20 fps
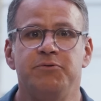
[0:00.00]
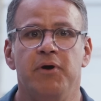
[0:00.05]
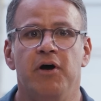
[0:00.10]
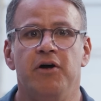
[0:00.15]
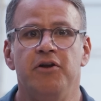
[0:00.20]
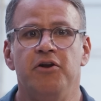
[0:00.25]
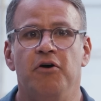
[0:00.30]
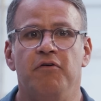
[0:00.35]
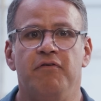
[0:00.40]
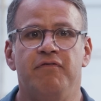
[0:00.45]
As
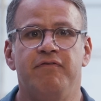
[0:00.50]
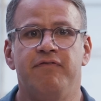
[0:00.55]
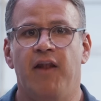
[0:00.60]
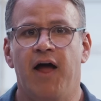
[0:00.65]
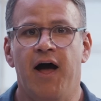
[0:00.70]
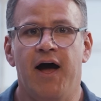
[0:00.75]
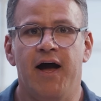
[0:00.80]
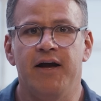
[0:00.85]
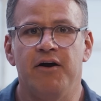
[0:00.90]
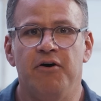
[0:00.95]
we all know,
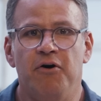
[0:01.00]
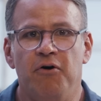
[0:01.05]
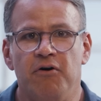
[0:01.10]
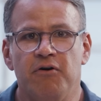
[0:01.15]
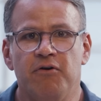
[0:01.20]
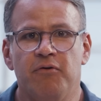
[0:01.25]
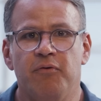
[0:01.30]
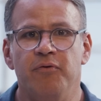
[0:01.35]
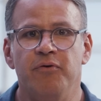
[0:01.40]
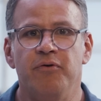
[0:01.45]
flying a
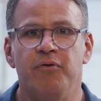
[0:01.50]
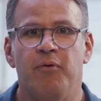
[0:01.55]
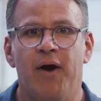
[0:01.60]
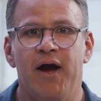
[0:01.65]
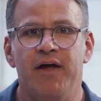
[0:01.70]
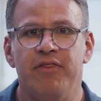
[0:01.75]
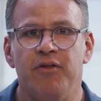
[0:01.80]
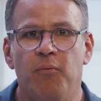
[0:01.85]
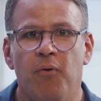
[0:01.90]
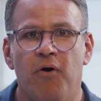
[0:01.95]
whole crew
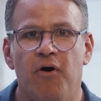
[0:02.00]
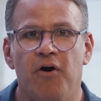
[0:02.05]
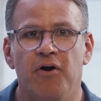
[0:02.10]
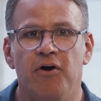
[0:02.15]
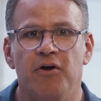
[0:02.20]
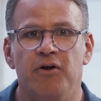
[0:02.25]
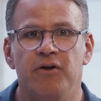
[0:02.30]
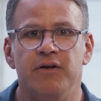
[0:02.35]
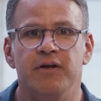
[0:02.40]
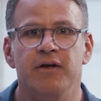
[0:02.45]
around the
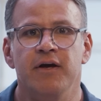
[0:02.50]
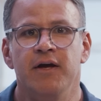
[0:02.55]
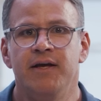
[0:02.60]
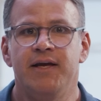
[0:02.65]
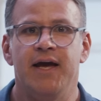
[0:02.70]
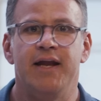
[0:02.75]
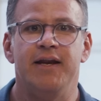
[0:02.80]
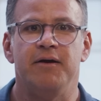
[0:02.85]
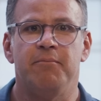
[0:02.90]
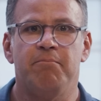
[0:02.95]
world,
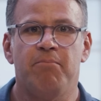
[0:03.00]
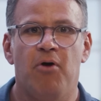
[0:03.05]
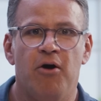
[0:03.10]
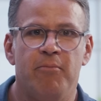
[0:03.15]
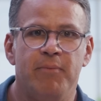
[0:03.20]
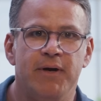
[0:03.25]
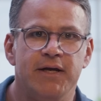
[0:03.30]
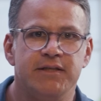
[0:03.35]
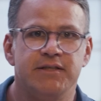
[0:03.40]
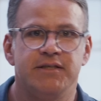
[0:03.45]
getting
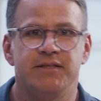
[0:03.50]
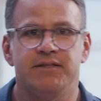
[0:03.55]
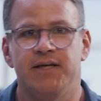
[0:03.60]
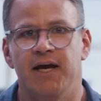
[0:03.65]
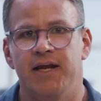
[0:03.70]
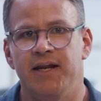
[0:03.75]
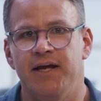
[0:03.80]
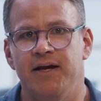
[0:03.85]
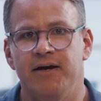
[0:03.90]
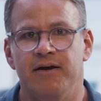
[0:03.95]

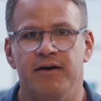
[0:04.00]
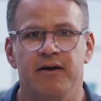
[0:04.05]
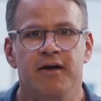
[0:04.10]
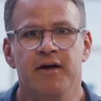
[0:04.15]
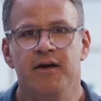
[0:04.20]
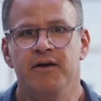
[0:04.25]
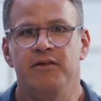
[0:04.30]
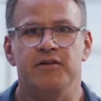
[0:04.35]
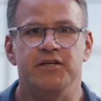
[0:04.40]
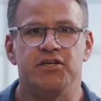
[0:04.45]
permits, getting
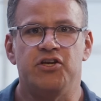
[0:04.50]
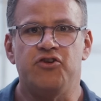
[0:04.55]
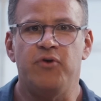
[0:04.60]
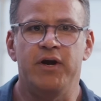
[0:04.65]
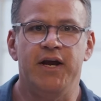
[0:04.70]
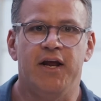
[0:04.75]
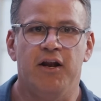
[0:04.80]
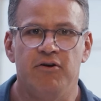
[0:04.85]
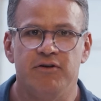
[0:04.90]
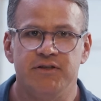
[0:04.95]
the
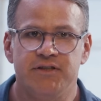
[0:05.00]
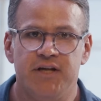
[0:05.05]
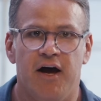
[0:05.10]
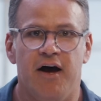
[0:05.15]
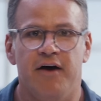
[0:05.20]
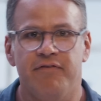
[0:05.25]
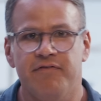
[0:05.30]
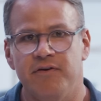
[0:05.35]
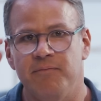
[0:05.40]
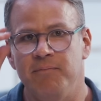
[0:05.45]
street closed
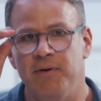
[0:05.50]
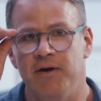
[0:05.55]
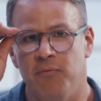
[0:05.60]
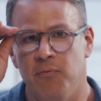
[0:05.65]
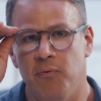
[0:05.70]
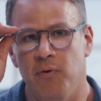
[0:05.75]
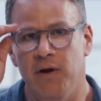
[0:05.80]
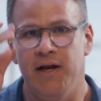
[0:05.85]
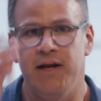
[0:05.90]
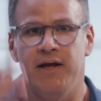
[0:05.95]
off could
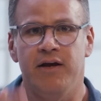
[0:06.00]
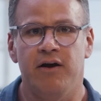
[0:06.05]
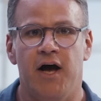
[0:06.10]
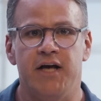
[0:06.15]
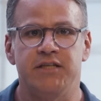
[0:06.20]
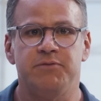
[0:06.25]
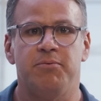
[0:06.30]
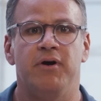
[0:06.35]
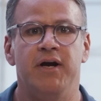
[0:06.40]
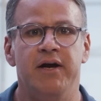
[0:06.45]
be really
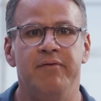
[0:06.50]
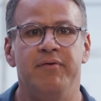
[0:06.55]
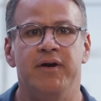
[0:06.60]
cost